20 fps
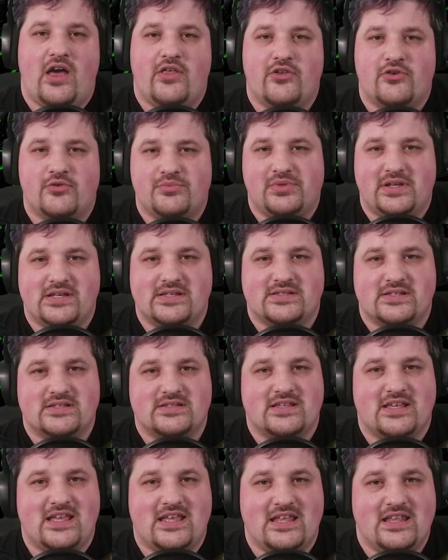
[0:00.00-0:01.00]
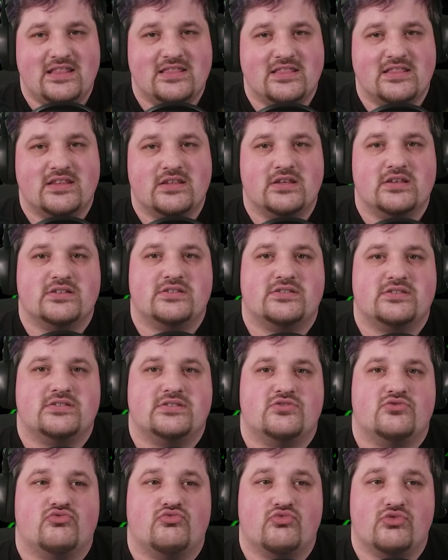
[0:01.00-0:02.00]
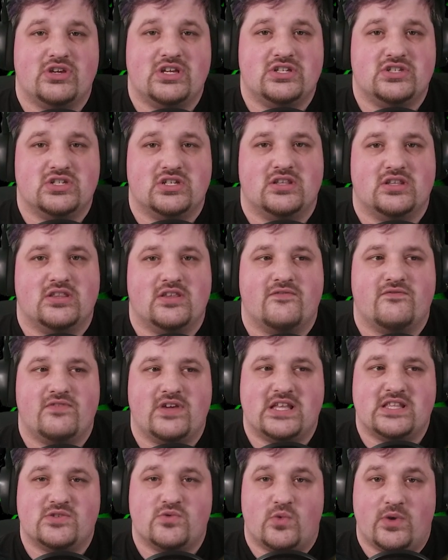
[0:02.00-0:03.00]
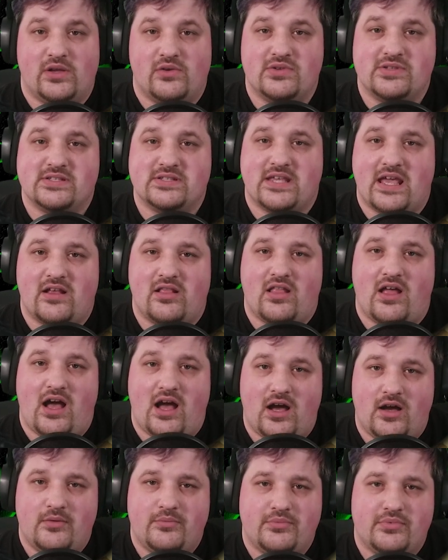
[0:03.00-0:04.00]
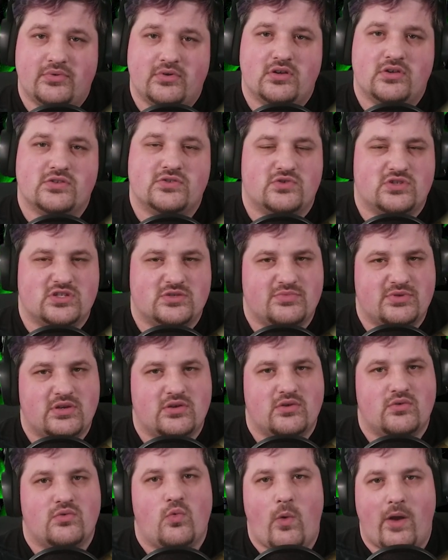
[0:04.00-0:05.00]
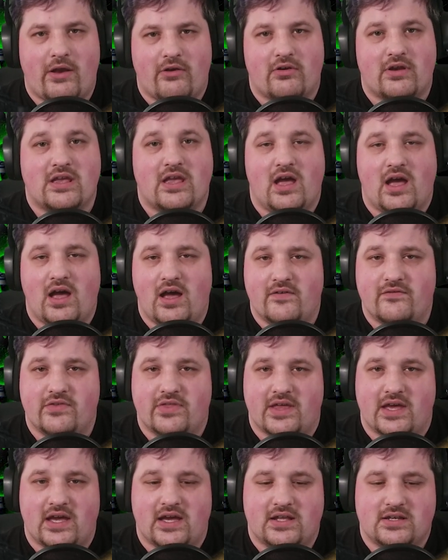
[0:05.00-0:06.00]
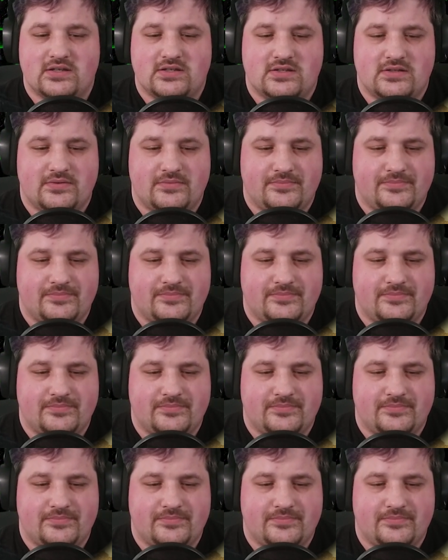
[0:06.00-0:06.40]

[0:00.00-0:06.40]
Other places in this region, the fates will scale up, so just be wary of that.